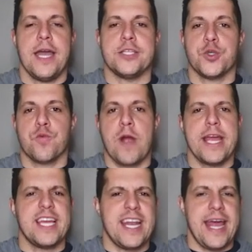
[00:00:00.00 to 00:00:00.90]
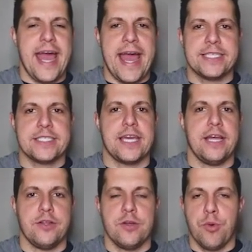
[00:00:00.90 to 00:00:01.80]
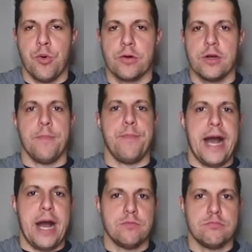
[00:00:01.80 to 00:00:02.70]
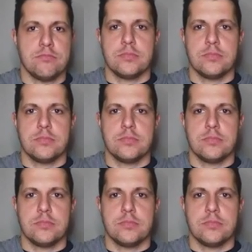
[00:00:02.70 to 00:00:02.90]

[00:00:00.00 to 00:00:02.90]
And so Ryan kind of asked Kalen Deboer about